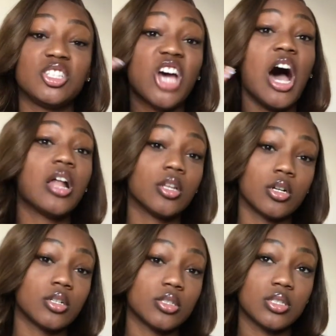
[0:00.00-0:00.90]

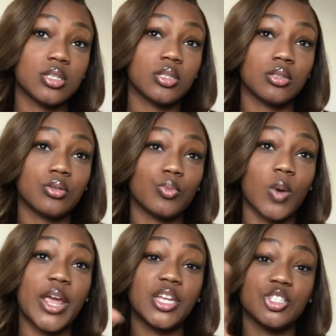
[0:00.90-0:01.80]
dollars
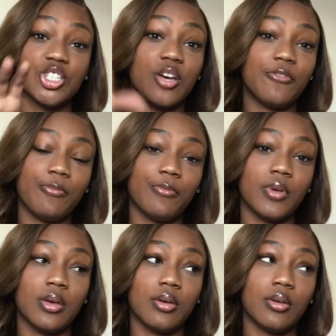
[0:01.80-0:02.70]
range of
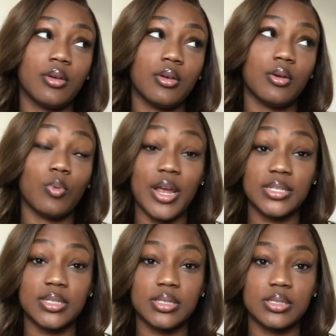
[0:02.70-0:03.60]

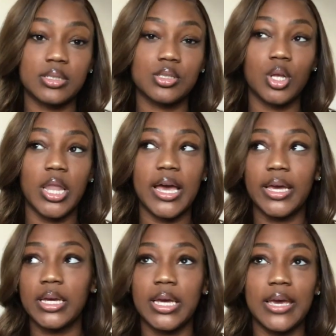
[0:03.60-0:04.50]
raises. So
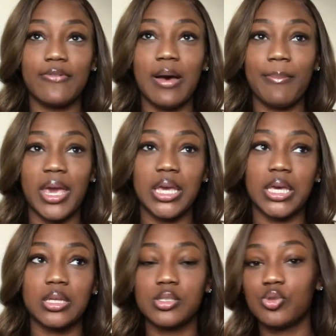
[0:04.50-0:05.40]
like if I'm
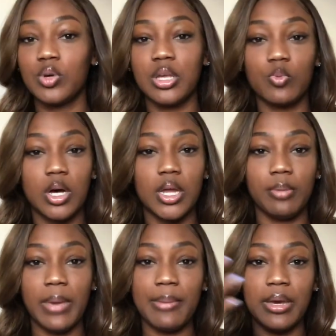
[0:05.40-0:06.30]
making
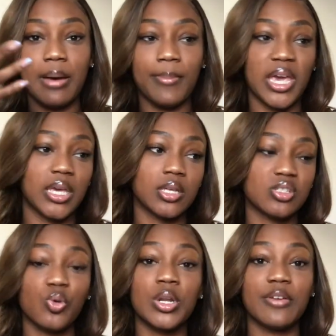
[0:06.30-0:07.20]
21, maybe I'm making
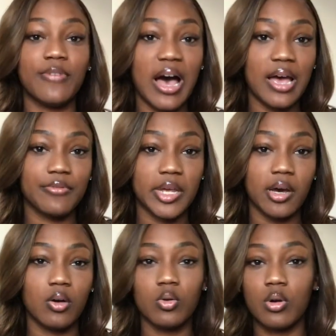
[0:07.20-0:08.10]
25
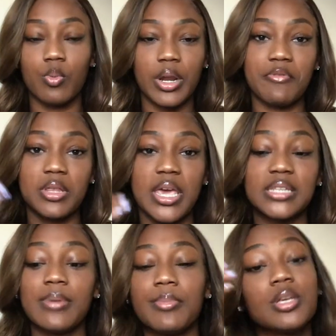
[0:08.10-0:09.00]
now, or whatever the
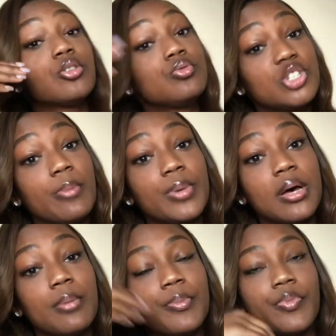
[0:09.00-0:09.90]
case may be, you jump
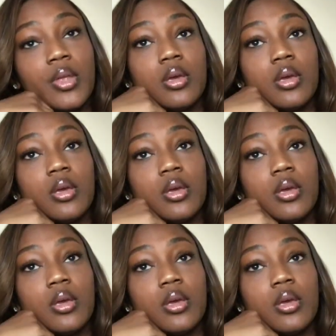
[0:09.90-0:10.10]
up.